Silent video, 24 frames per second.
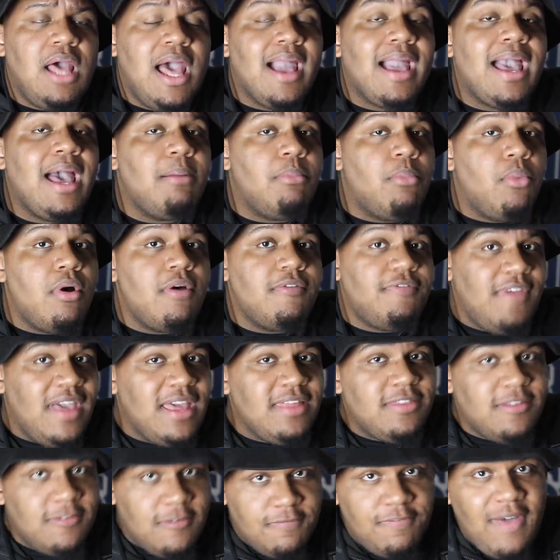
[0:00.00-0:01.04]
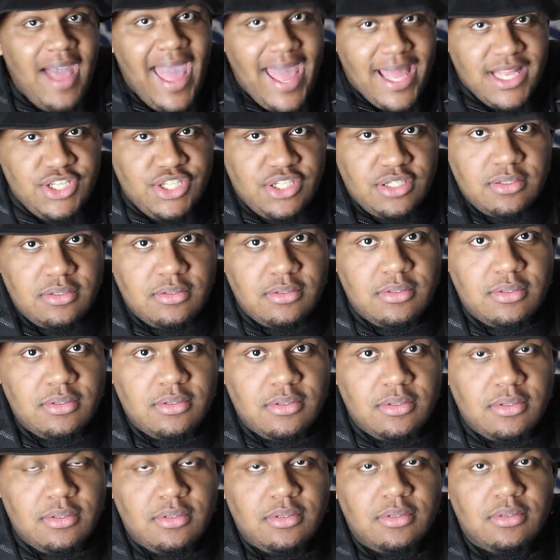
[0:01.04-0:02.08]
I got more faith in Voch.
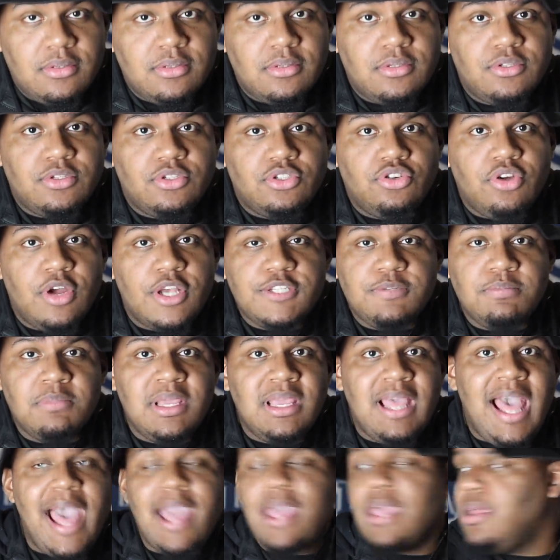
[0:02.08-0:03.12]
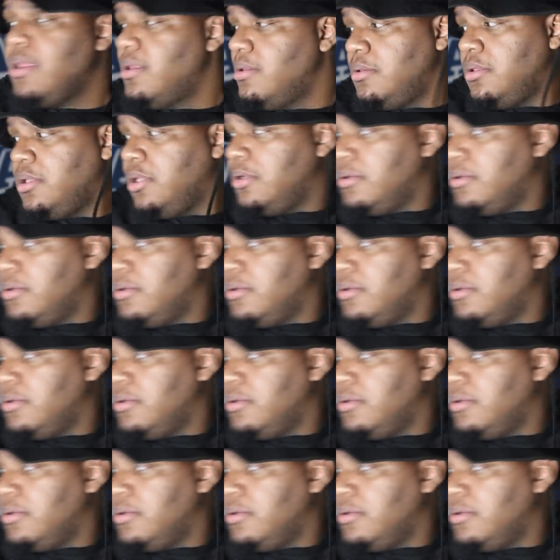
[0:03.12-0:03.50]
Trust me, I can.